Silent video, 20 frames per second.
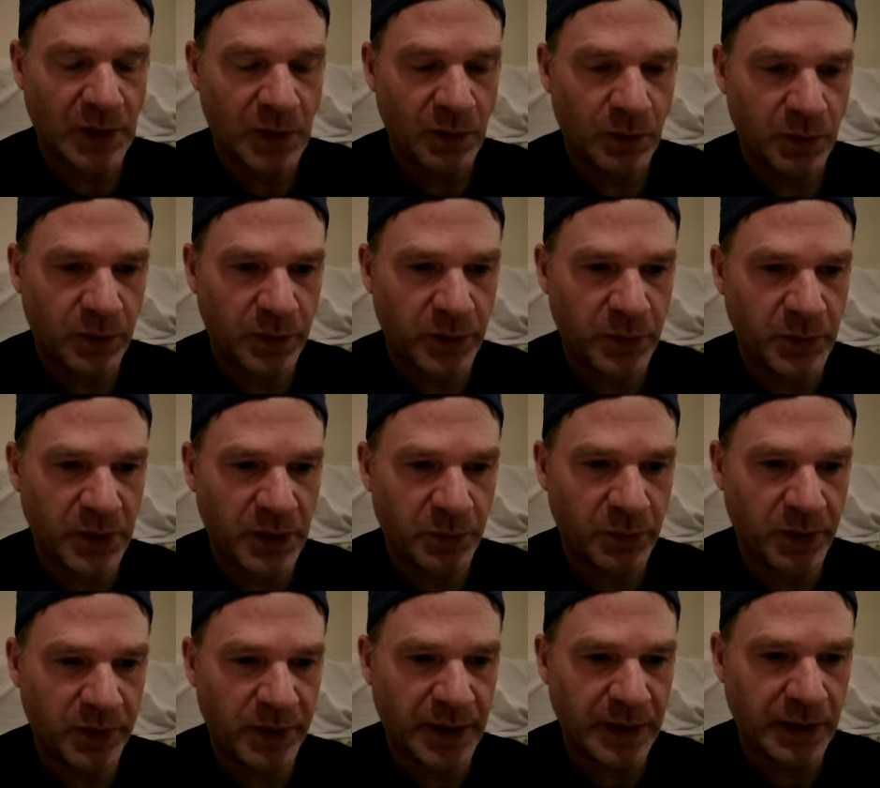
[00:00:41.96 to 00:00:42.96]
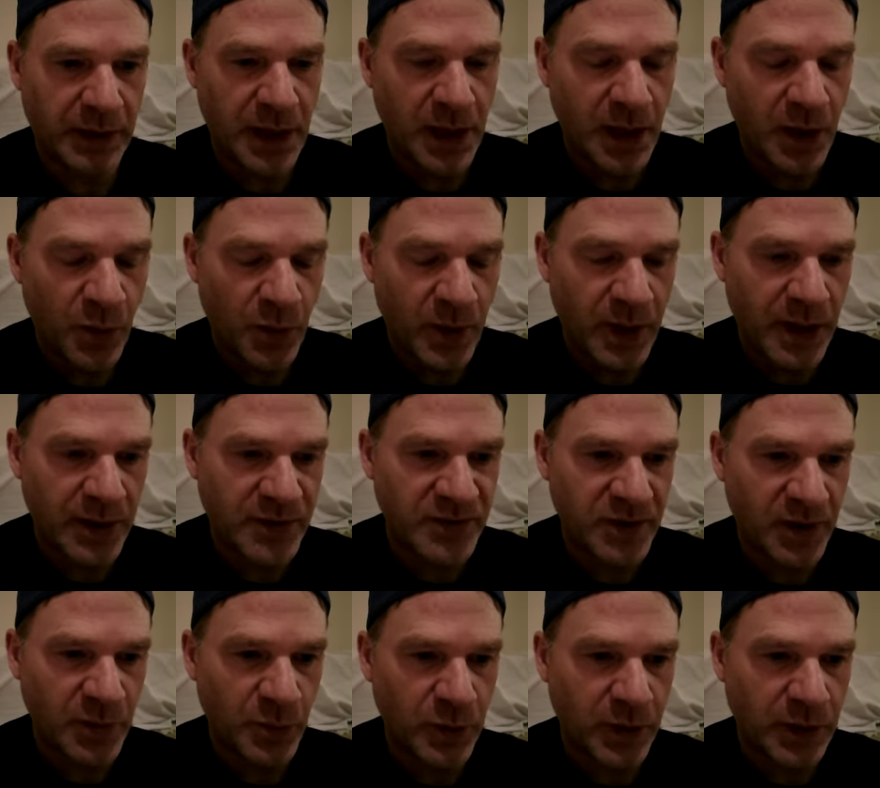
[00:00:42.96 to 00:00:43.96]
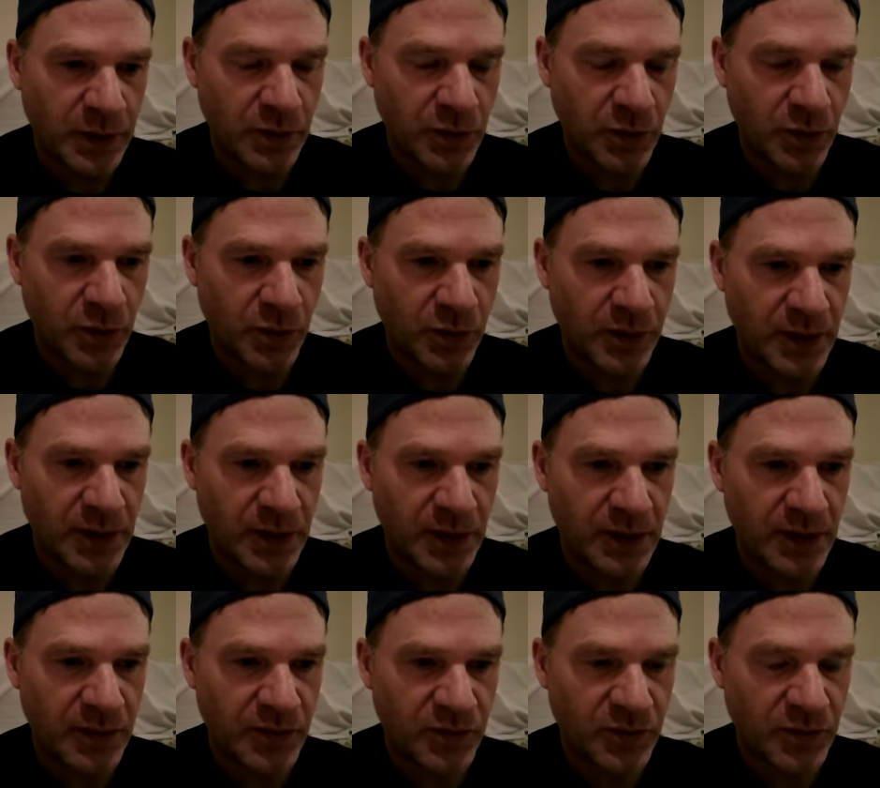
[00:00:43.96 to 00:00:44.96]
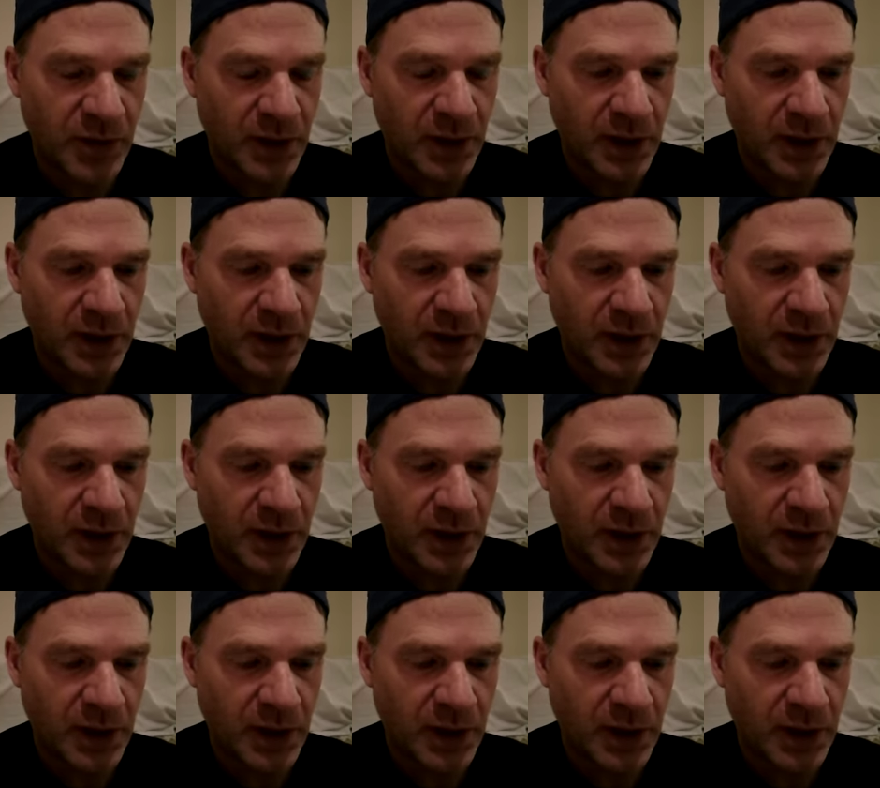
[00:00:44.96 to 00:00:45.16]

What do I mean by that? Well, someone who is